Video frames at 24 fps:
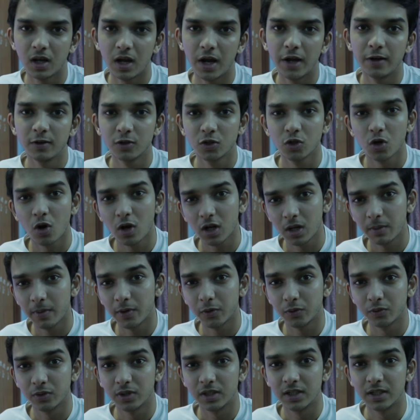I'll talk
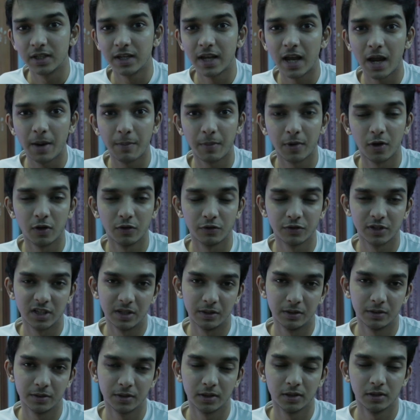about the camera of
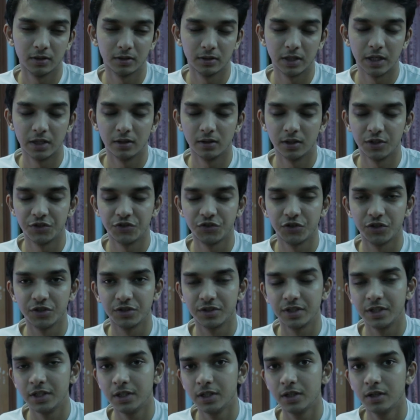the
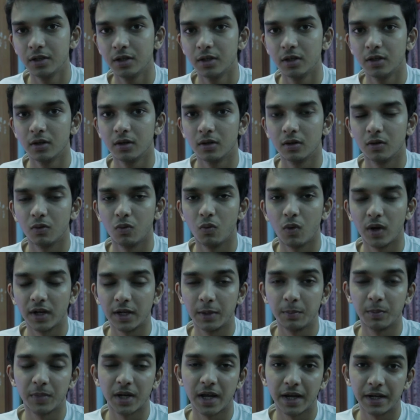HTC One
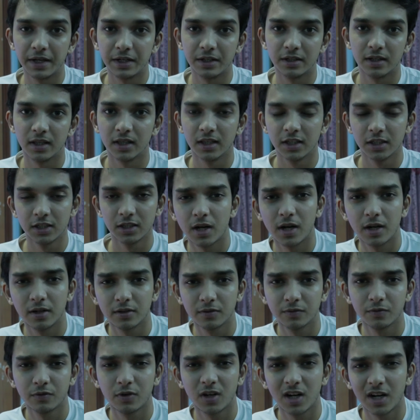M9,
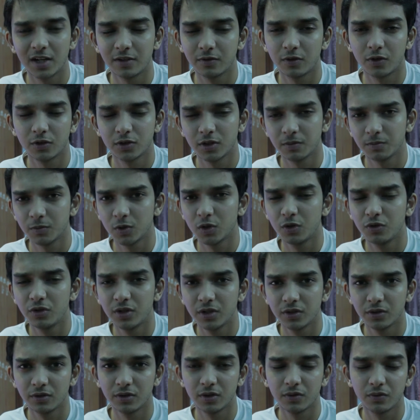and for some good
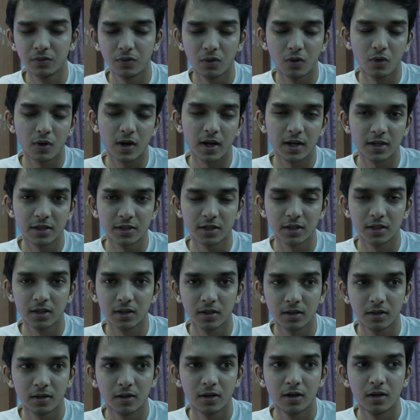reason the 4
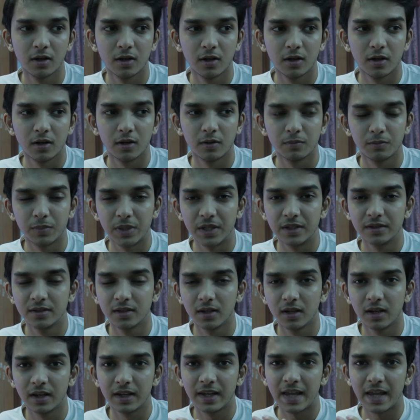ultra pixel